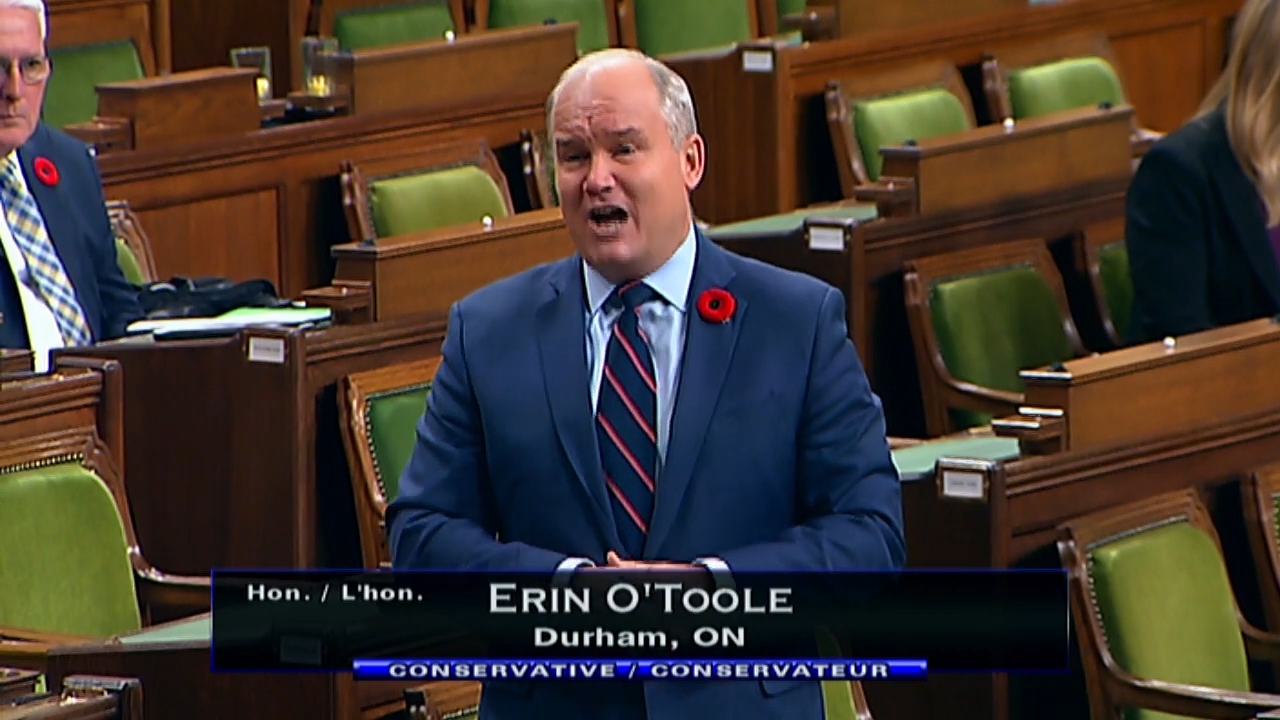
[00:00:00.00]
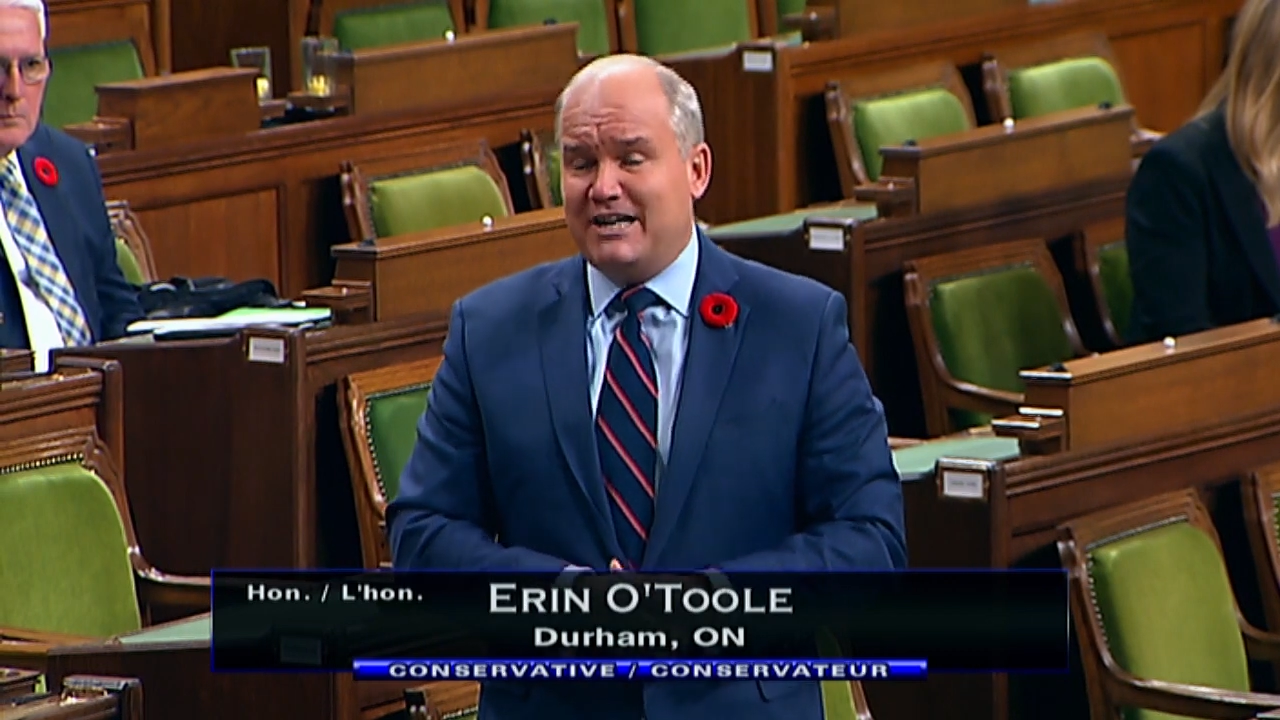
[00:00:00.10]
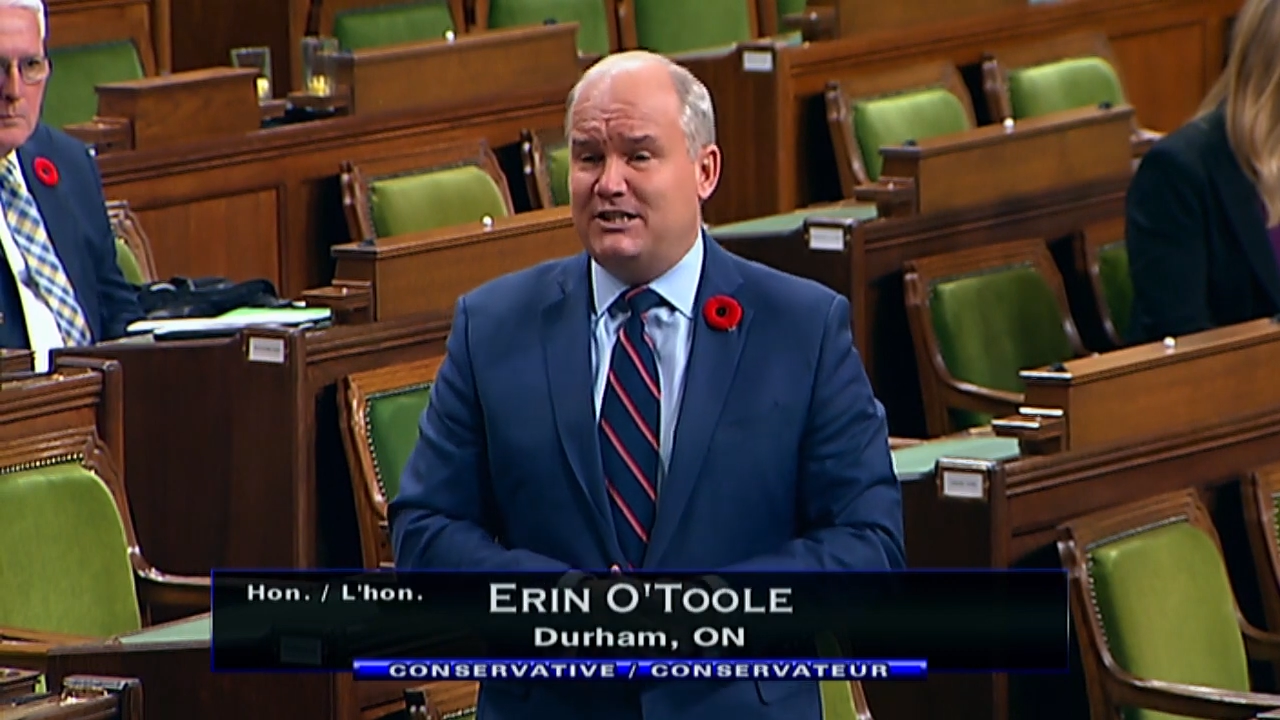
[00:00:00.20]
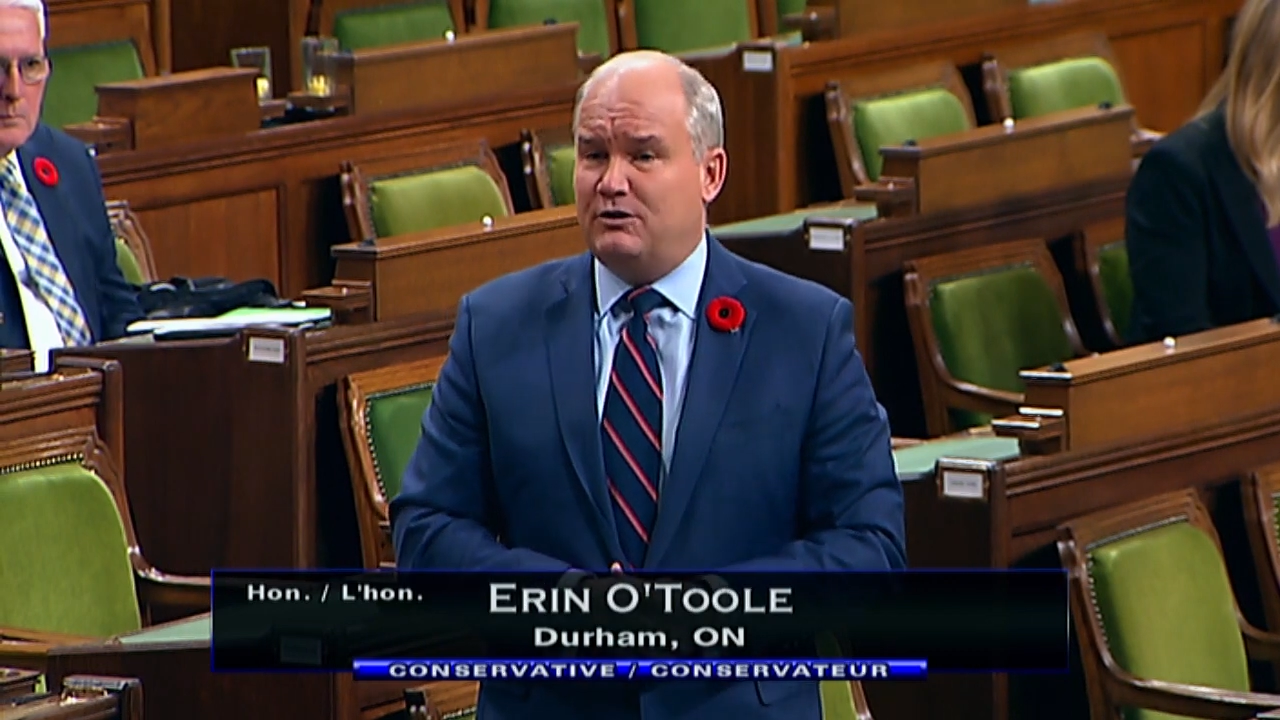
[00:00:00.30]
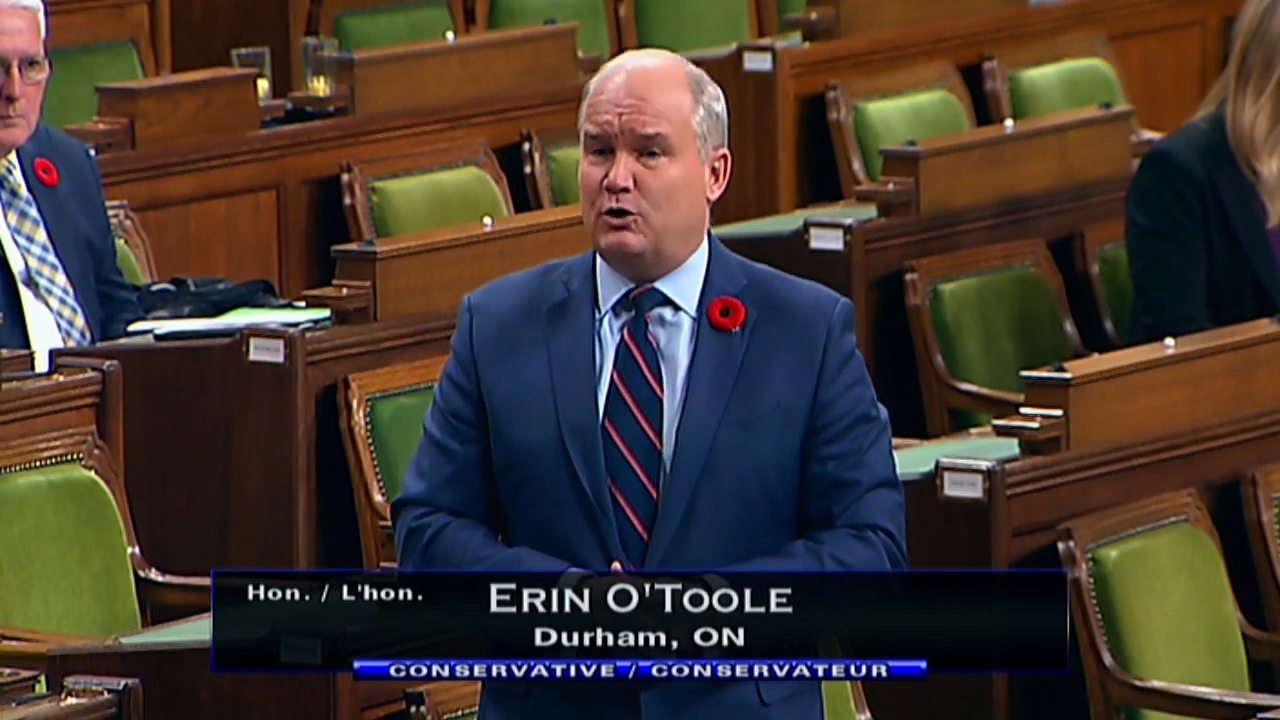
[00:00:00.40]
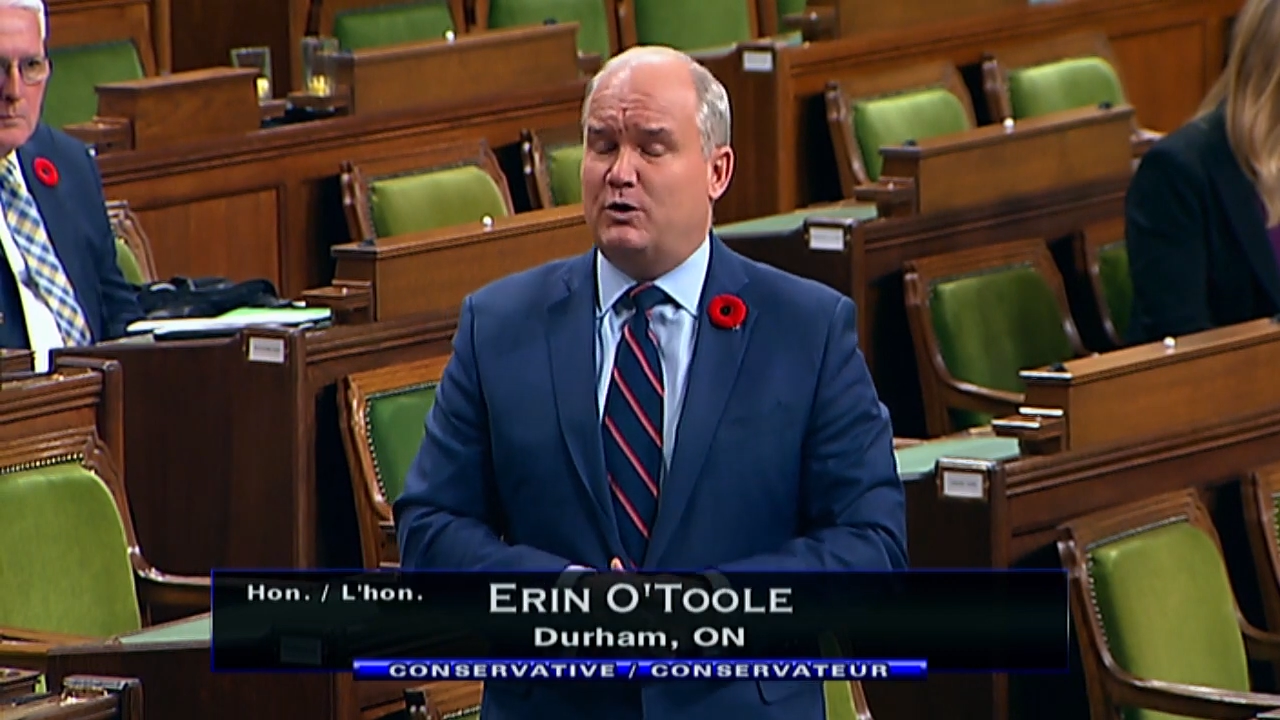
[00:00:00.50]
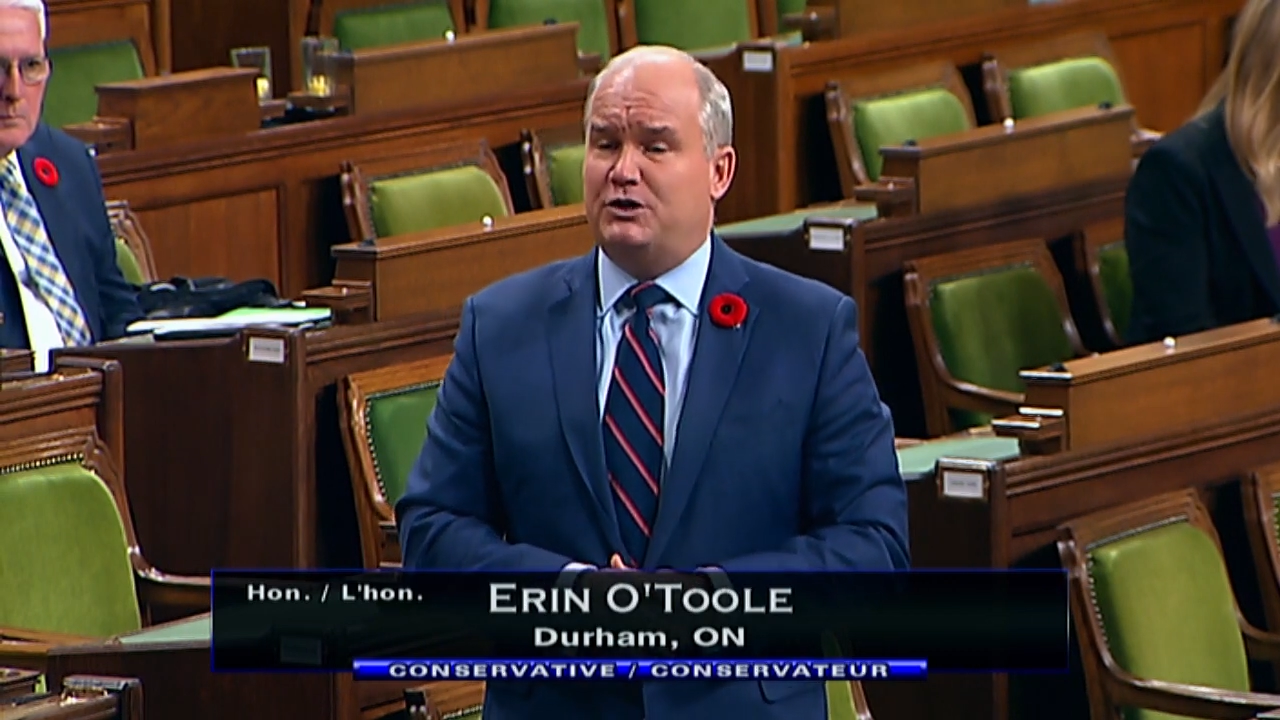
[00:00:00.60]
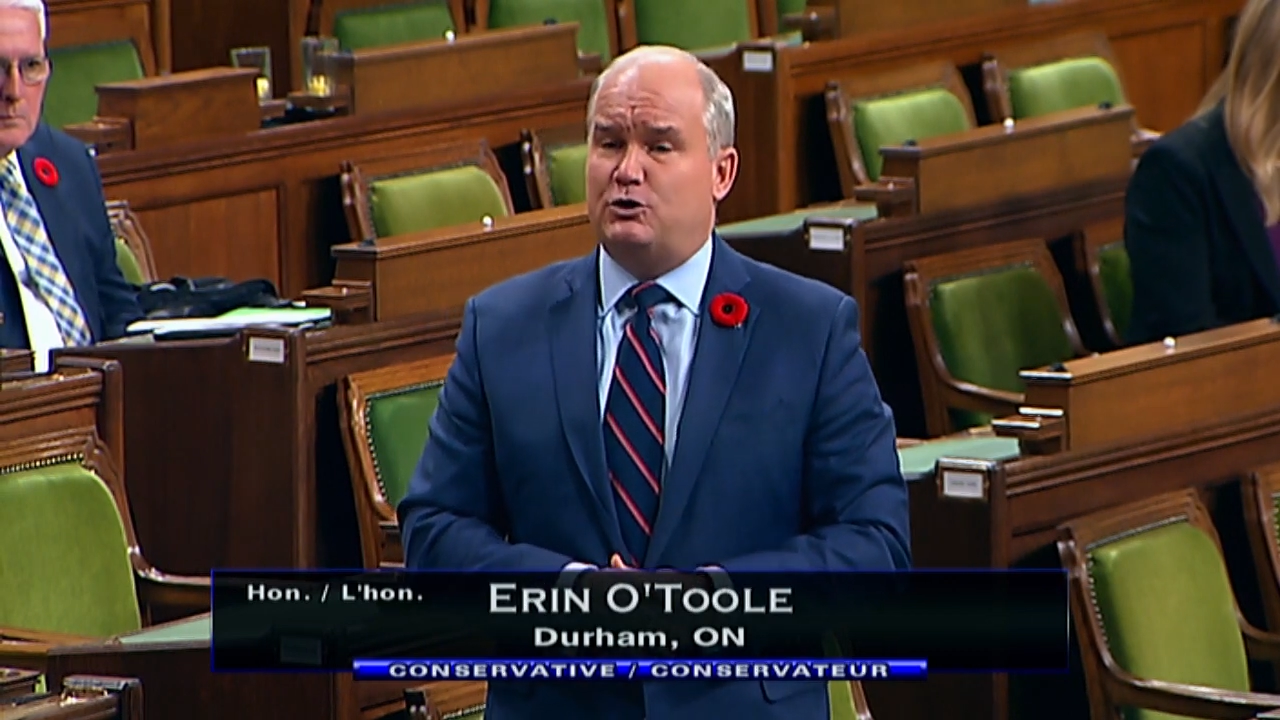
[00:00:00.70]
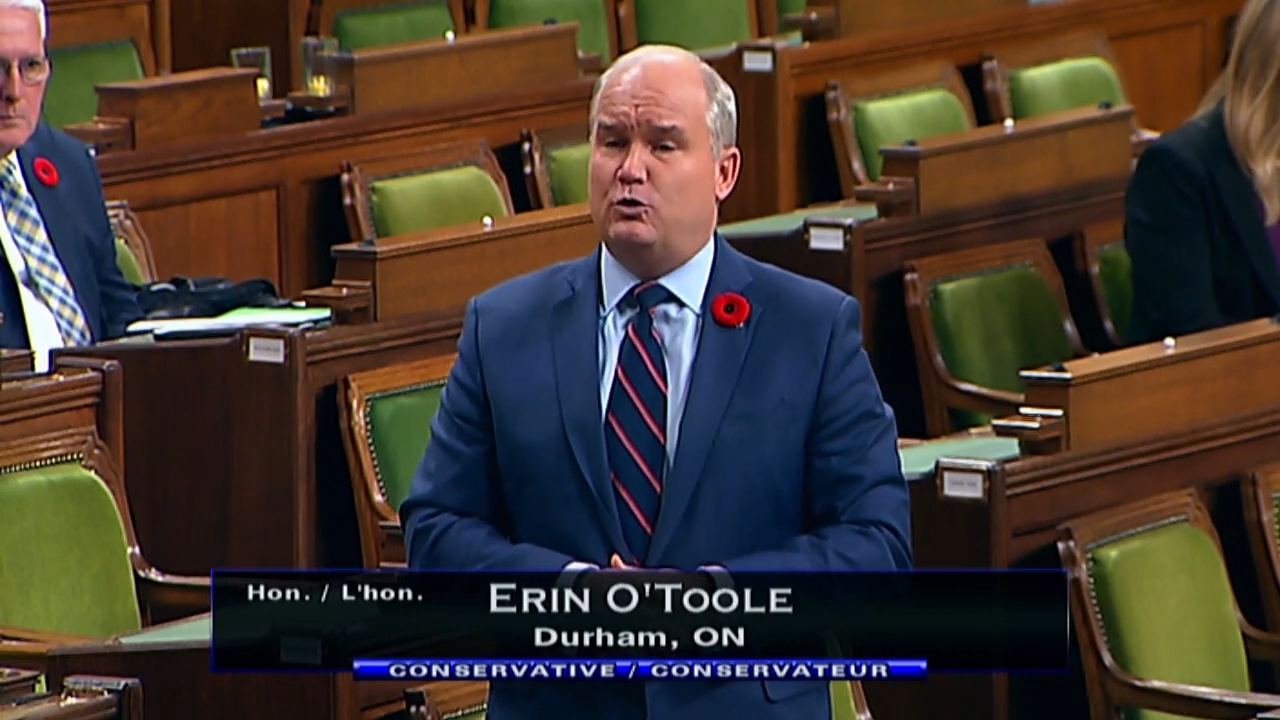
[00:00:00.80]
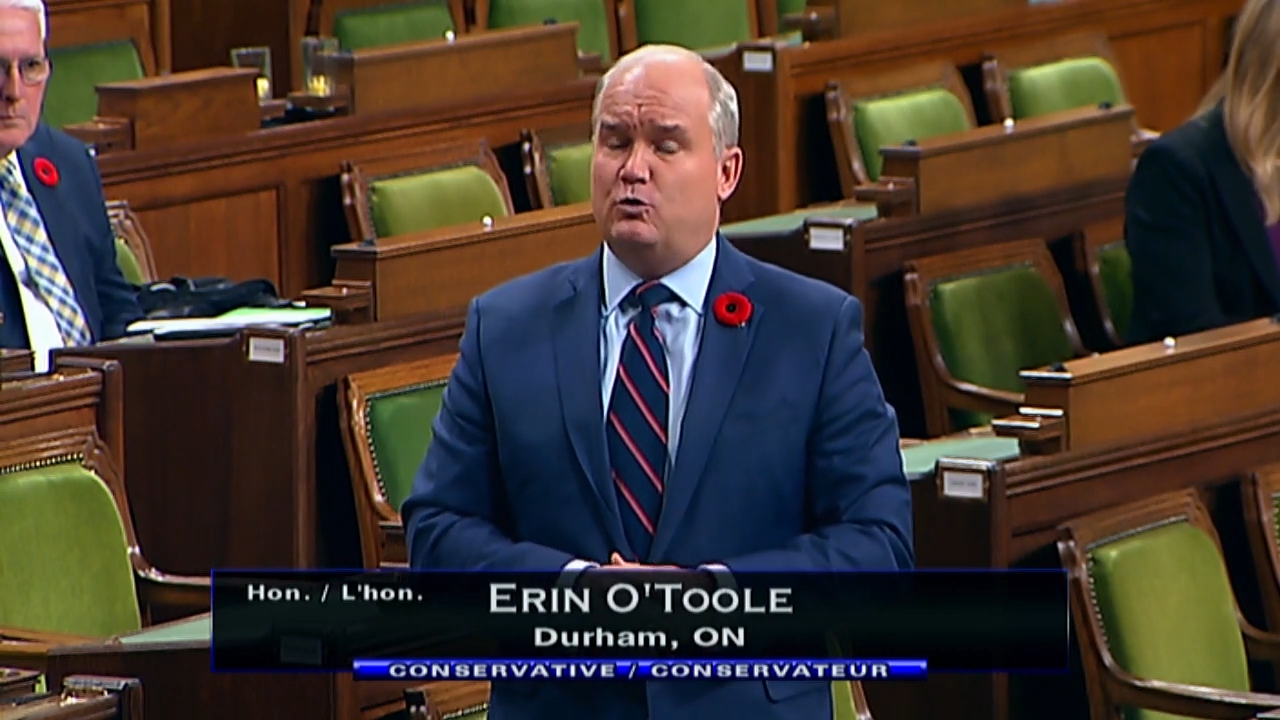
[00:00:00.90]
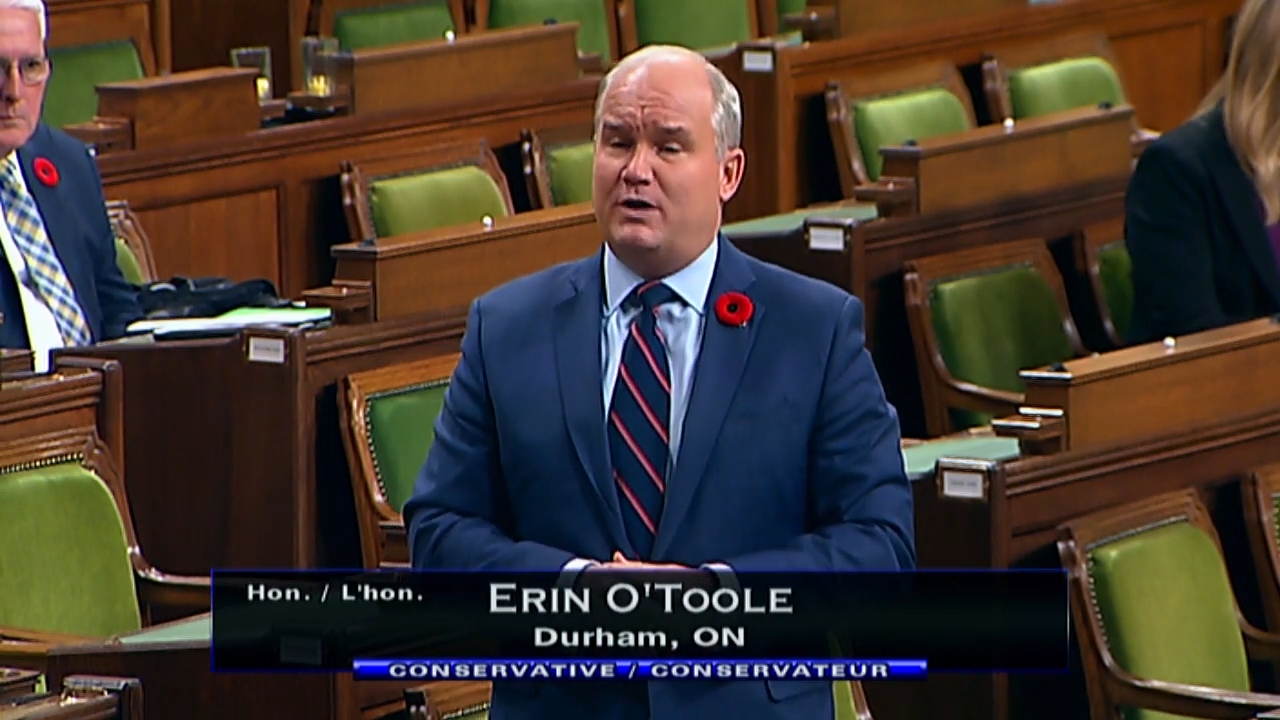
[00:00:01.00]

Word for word: 1932,